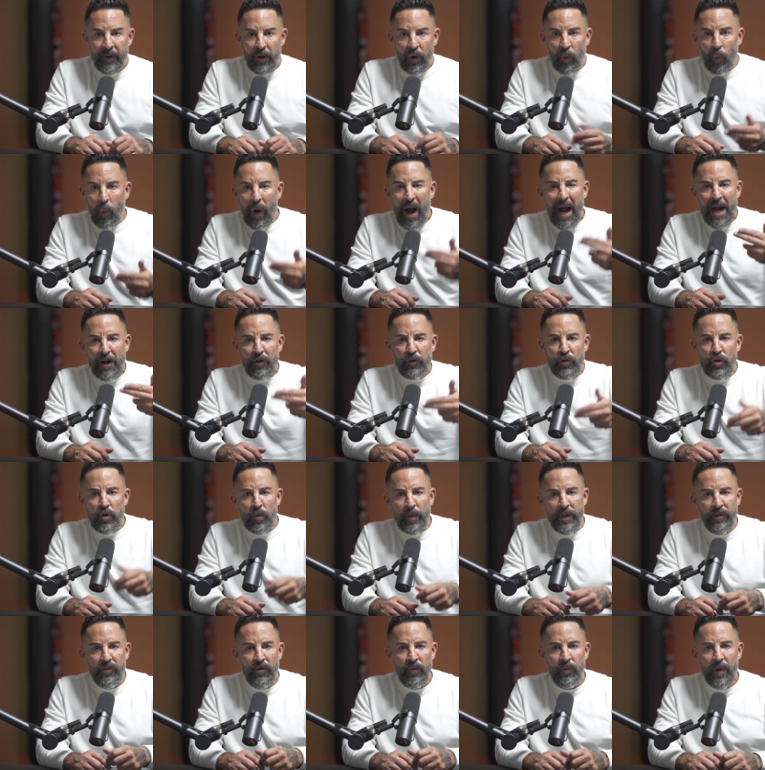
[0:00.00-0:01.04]
Why are you
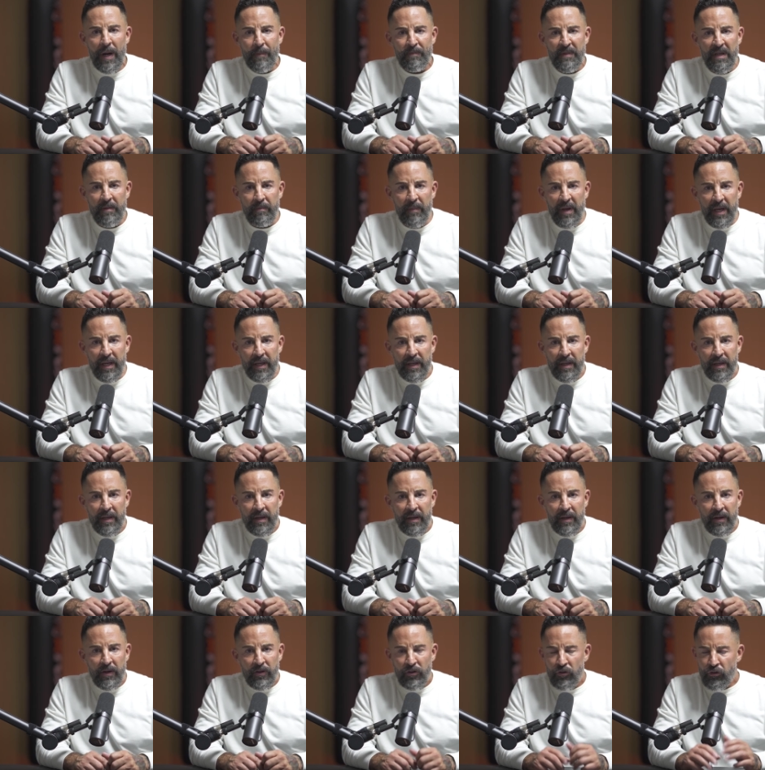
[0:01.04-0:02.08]
interrupting me?
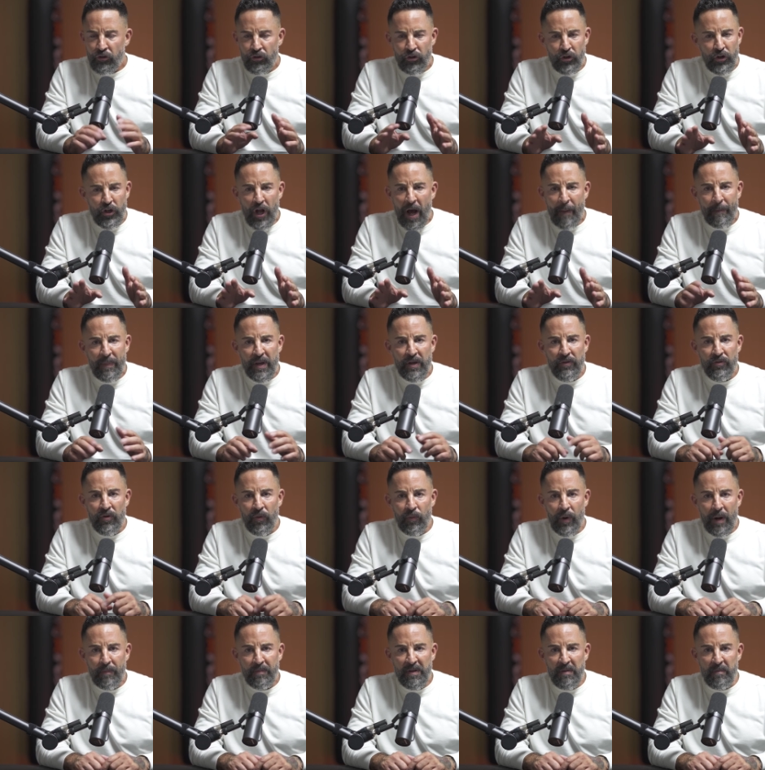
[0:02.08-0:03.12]
You should not be
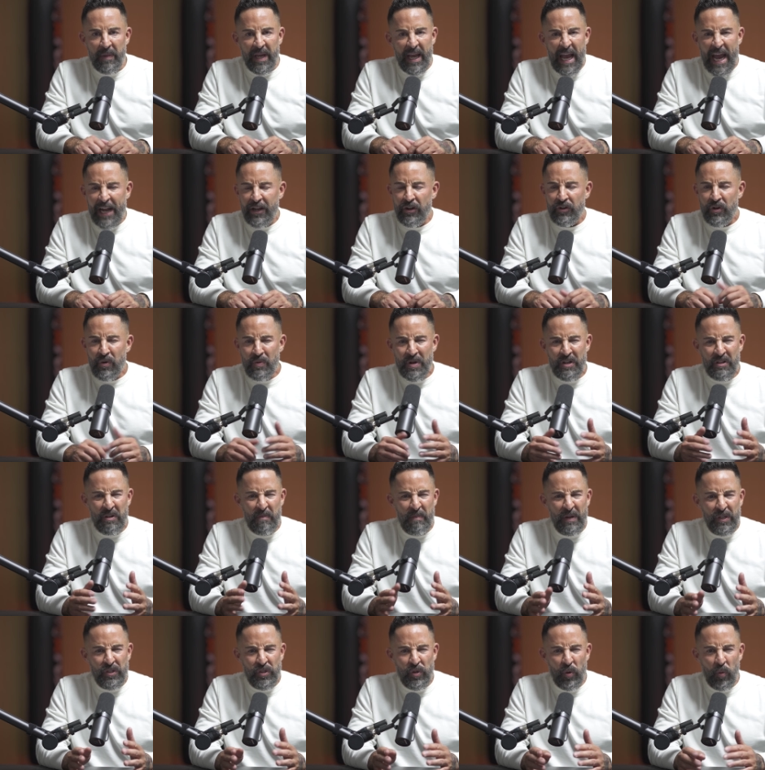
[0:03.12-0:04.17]
interrupting me. And you don't need to
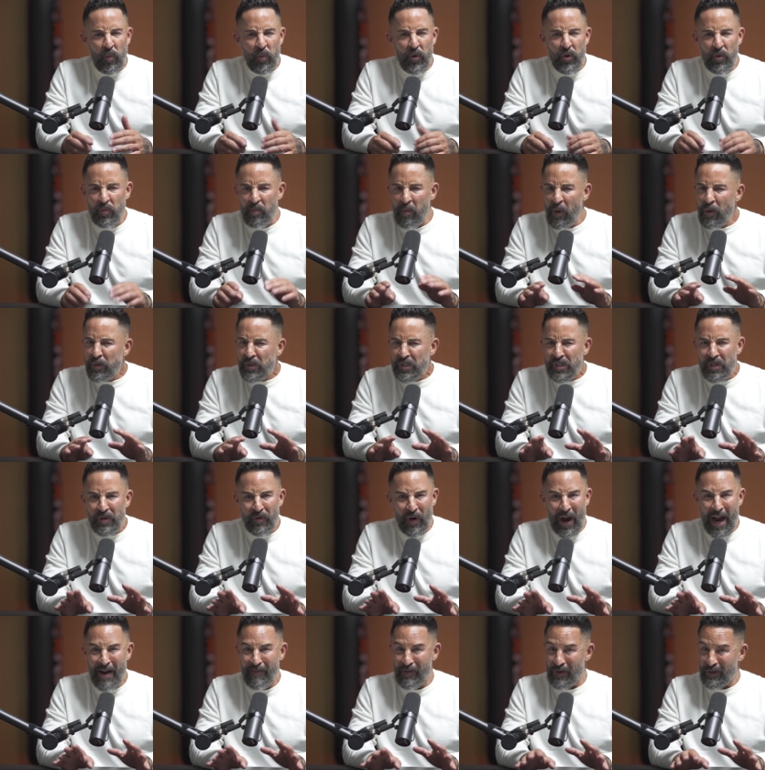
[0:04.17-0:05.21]
be so rude. Most of the
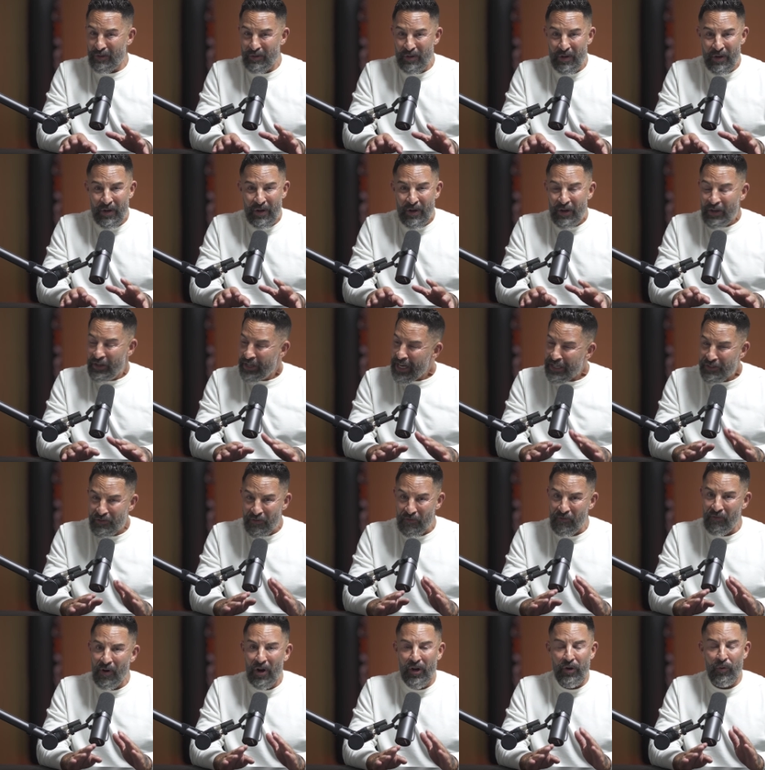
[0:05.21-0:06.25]
drivers, you guys are
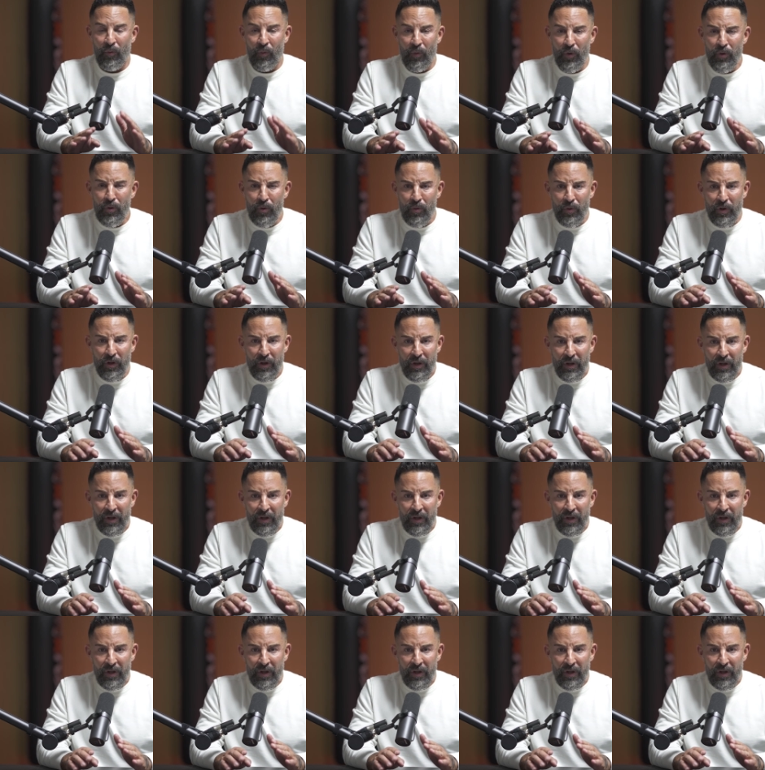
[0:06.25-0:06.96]
fucking rude.